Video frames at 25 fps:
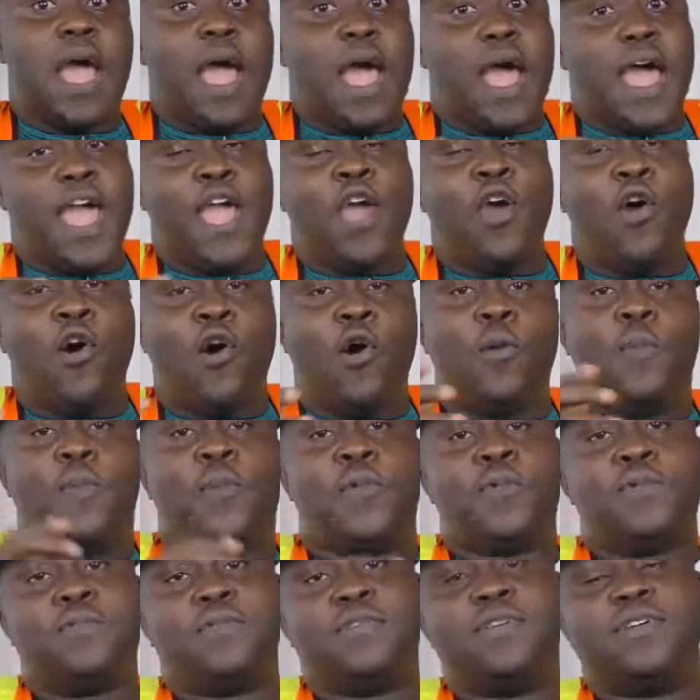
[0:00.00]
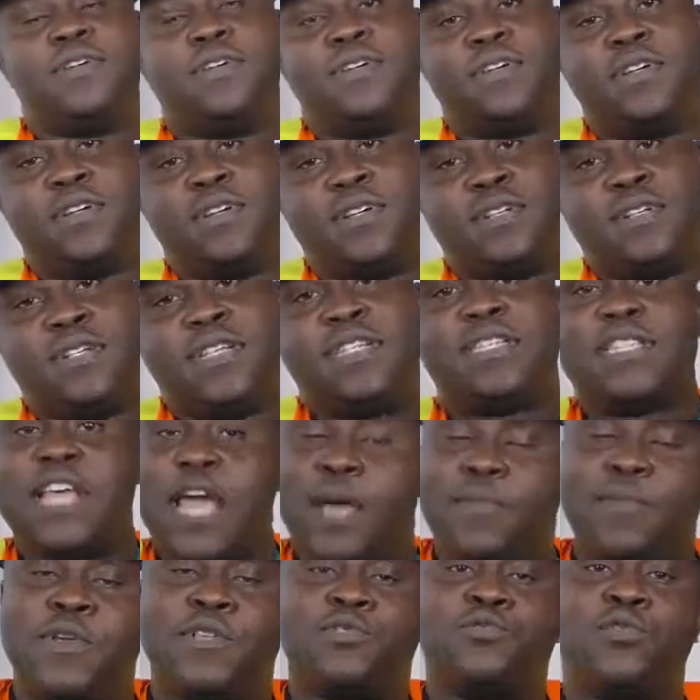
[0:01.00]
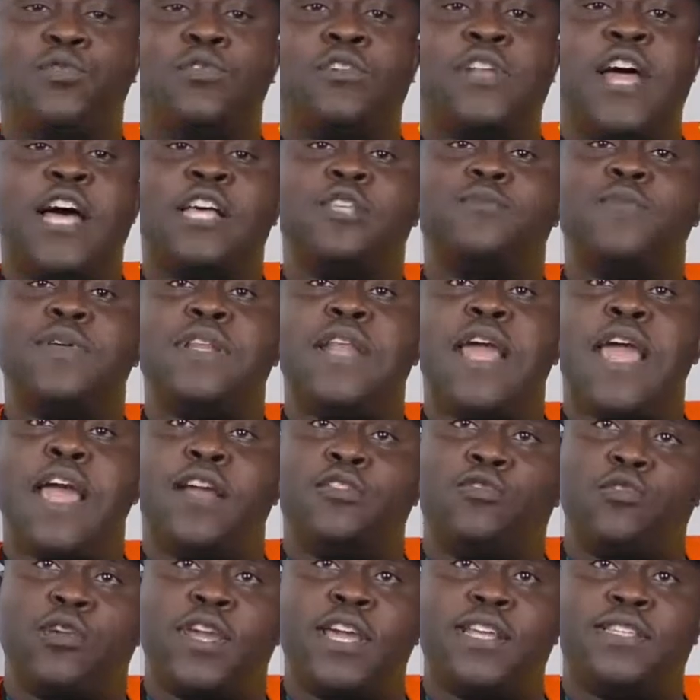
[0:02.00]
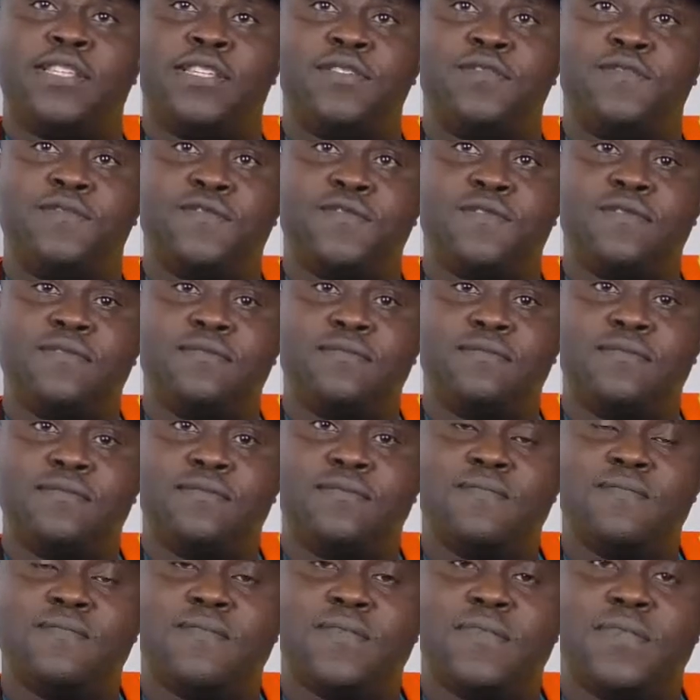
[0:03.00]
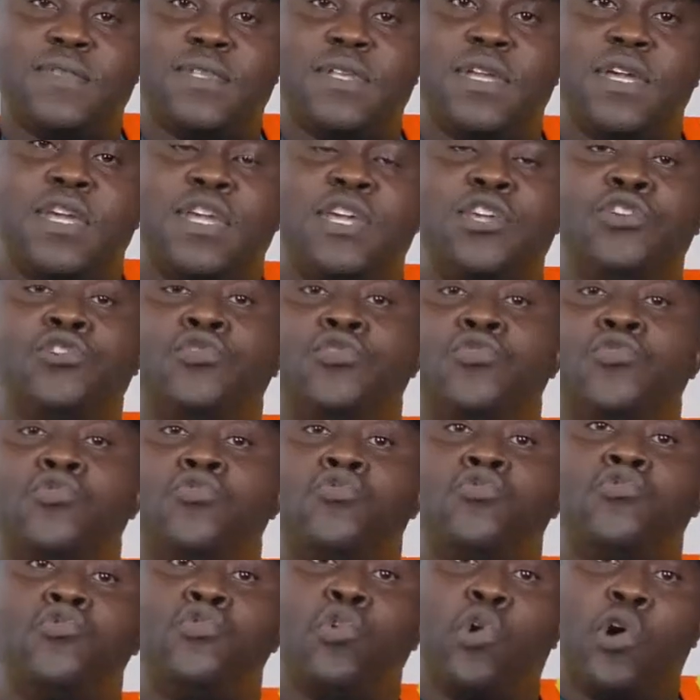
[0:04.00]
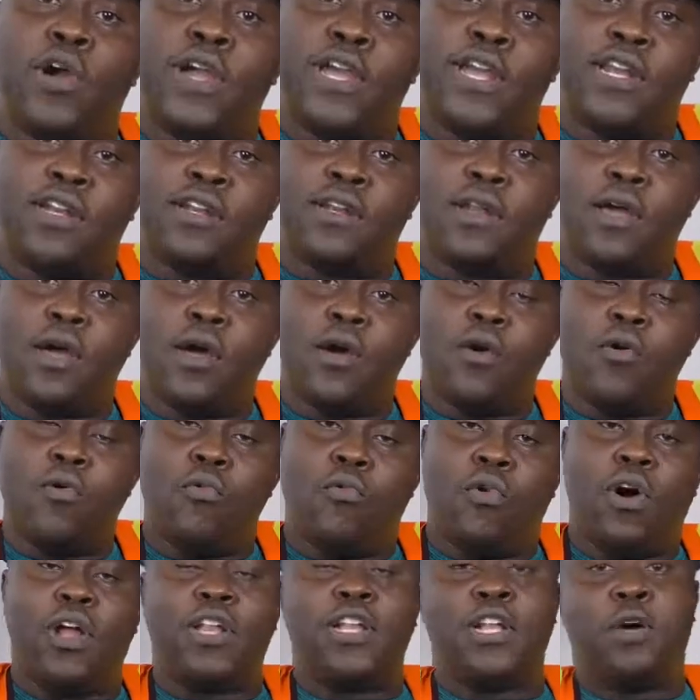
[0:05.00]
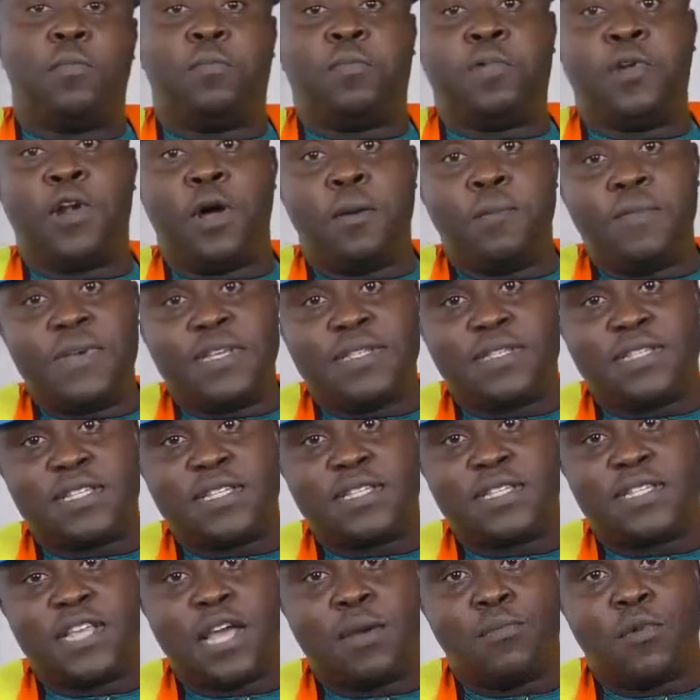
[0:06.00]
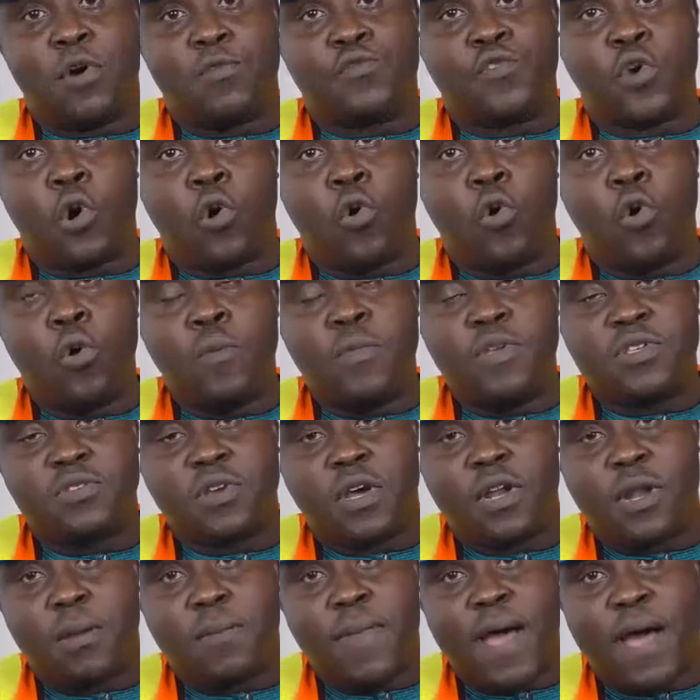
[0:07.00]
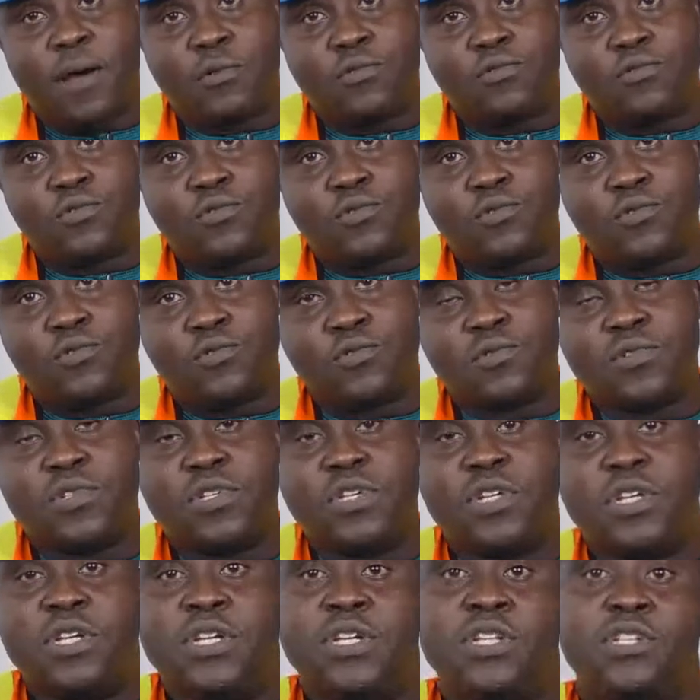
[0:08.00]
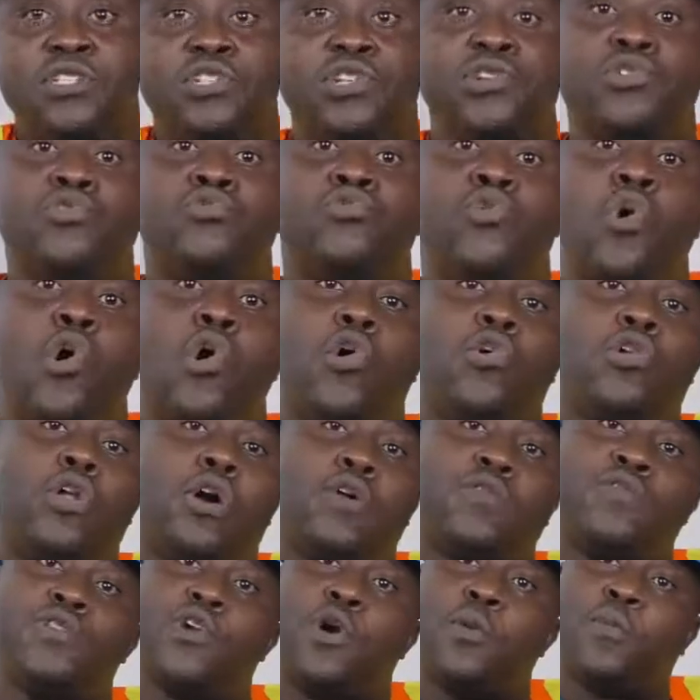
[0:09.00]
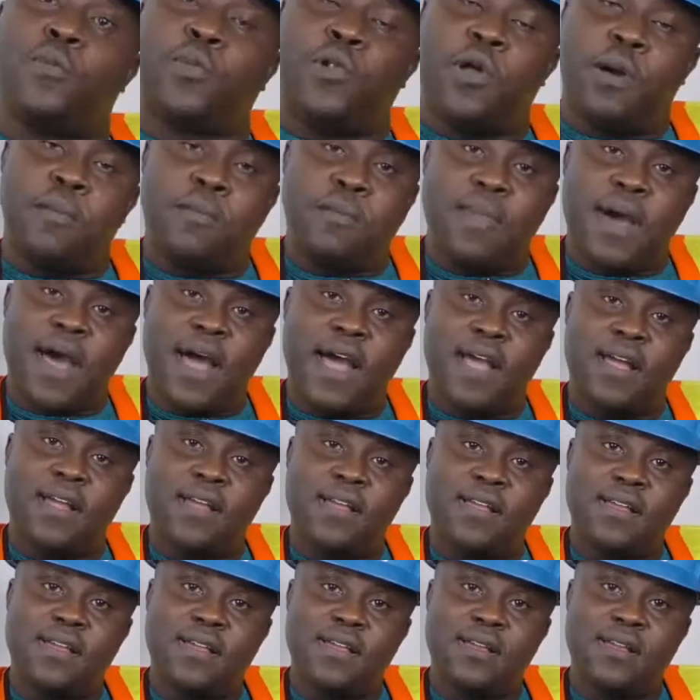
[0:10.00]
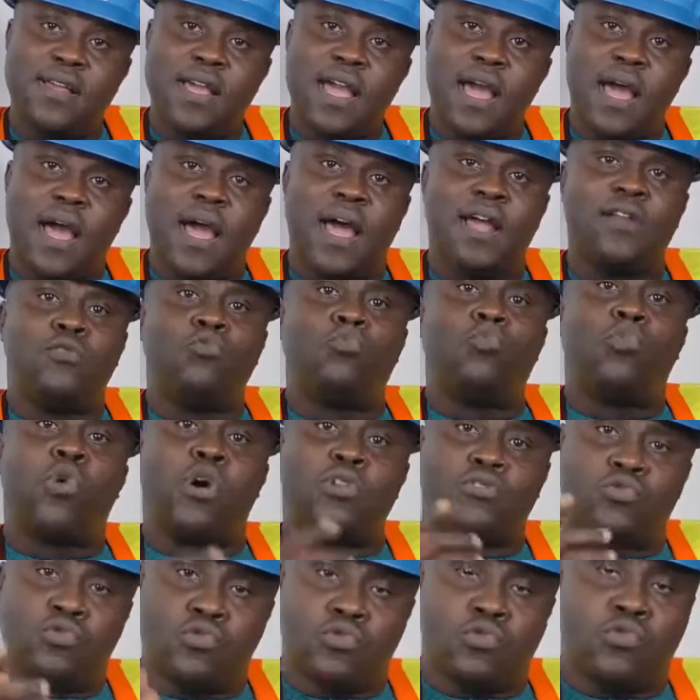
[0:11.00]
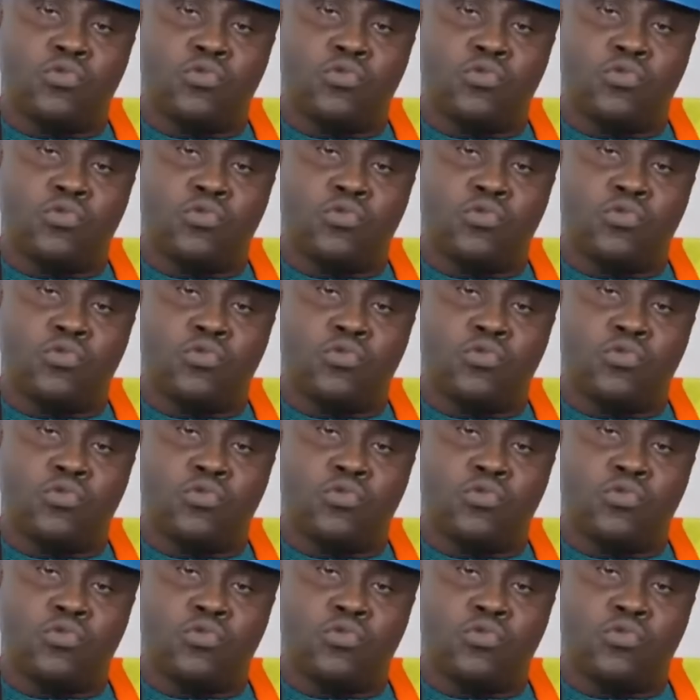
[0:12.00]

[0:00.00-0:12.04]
I hope this episode has been educative in you knowing what the plumbing system of your home is all about, the role of your plumber, and what